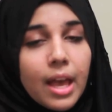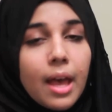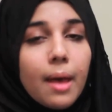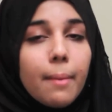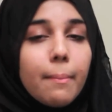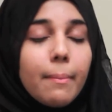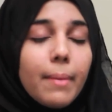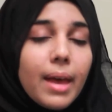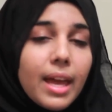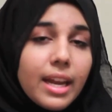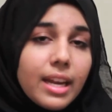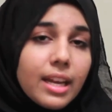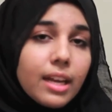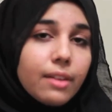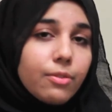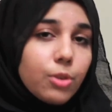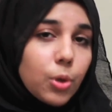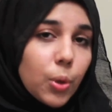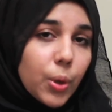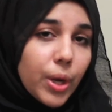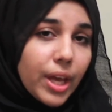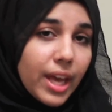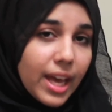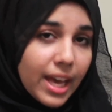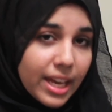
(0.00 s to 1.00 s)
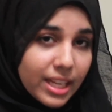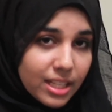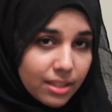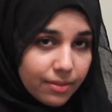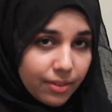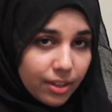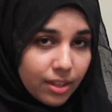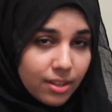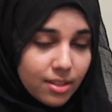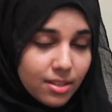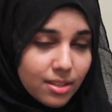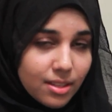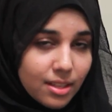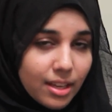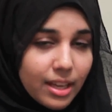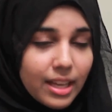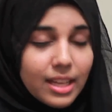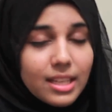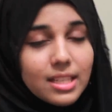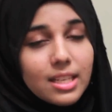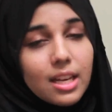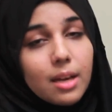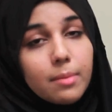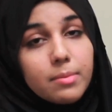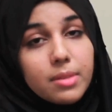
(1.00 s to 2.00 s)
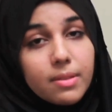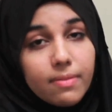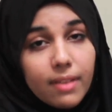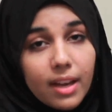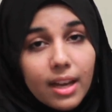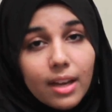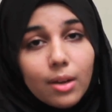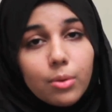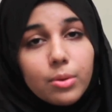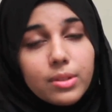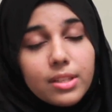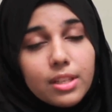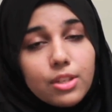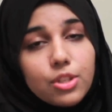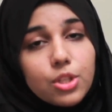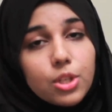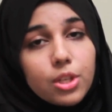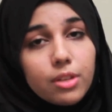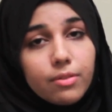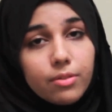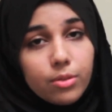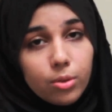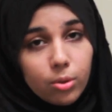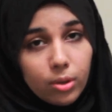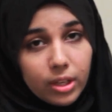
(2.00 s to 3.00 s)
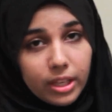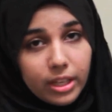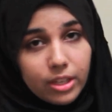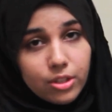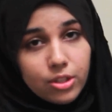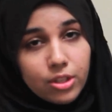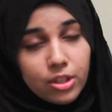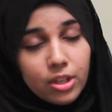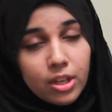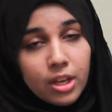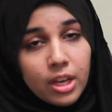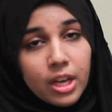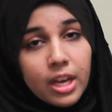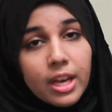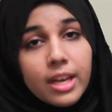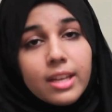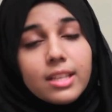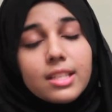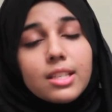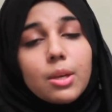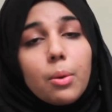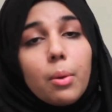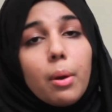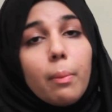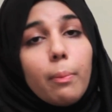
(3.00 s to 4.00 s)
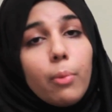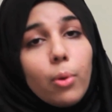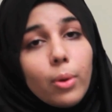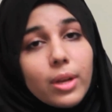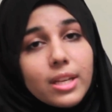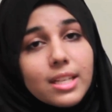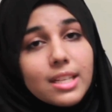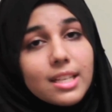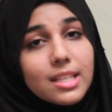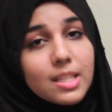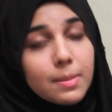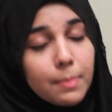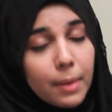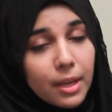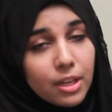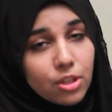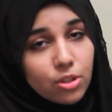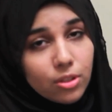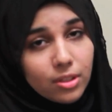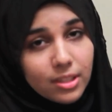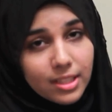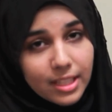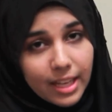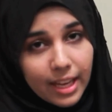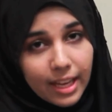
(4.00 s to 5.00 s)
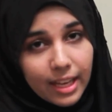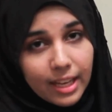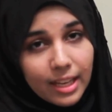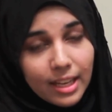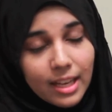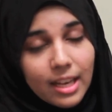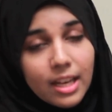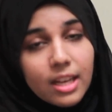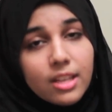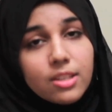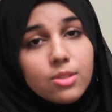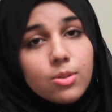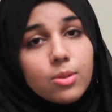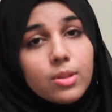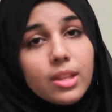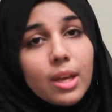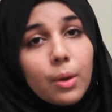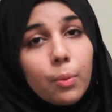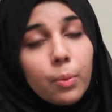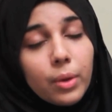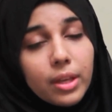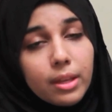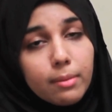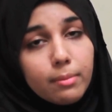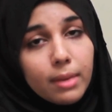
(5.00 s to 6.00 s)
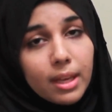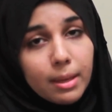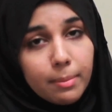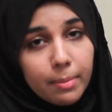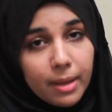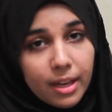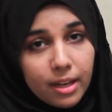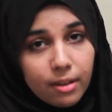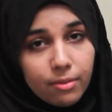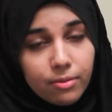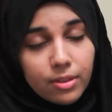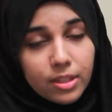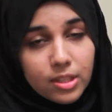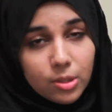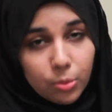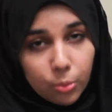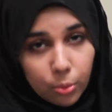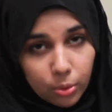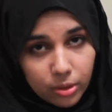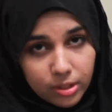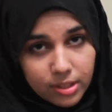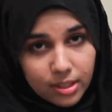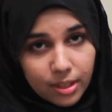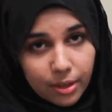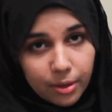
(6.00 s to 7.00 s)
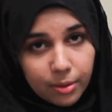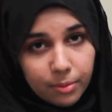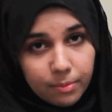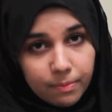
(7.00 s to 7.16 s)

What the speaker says: "Men have gone ahead of us in terms of acquisition of knowledge, so appoint a special day so that we may benefit also."